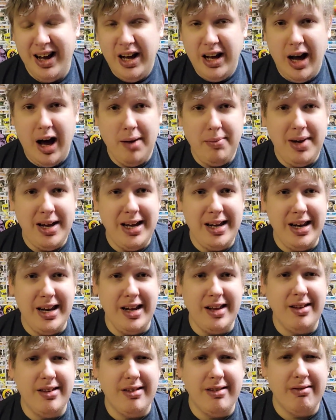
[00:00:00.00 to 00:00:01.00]
I mean,
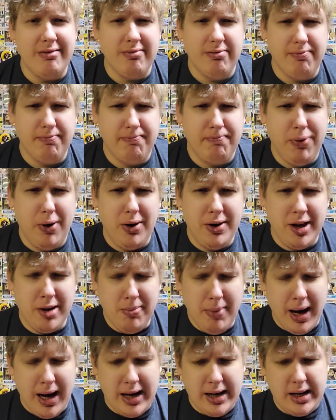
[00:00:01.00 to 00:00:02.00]

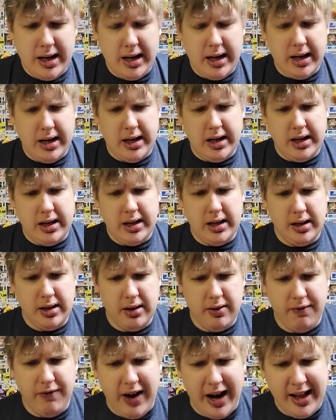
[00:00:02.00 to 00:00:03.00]
Pokemon
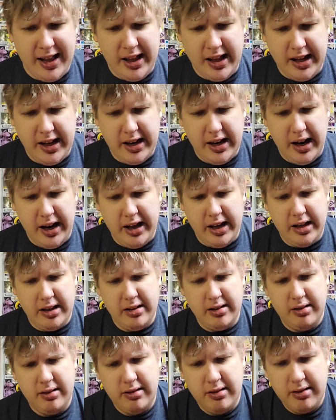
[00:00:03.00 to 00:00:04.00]
Violet
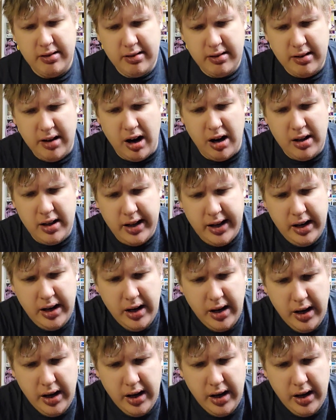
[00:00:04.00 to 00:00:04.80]
and Scarlet